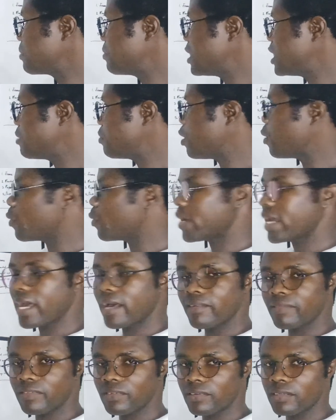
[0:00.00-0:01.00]
a minimum, we
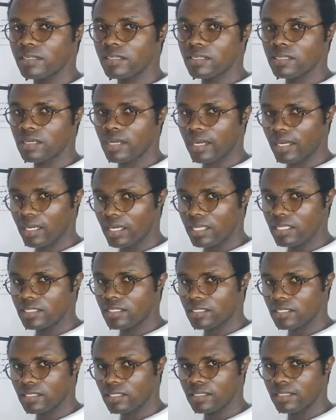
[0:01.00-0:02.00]
have at
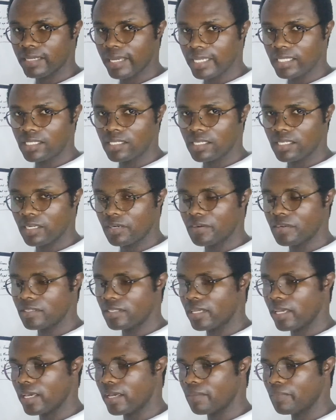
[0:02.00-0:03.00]
least 90
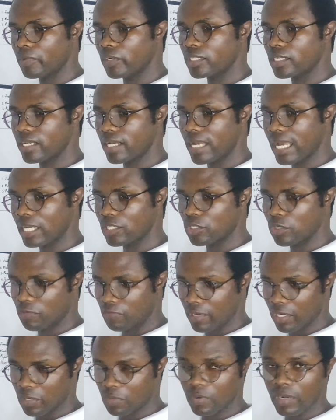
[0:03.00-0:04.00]
degrees here. But in actual
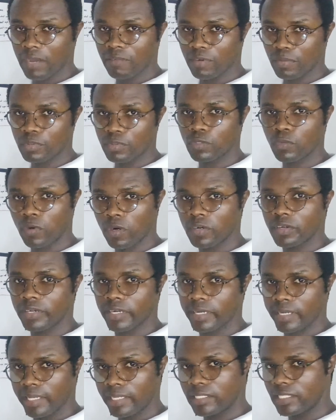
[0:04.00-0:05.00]
fact, we have up to
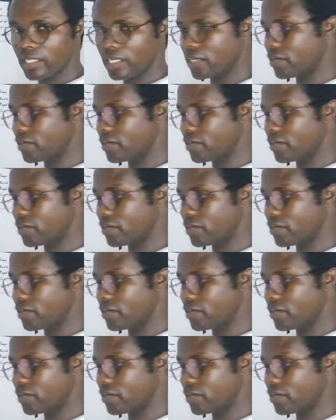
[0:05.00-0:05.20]
180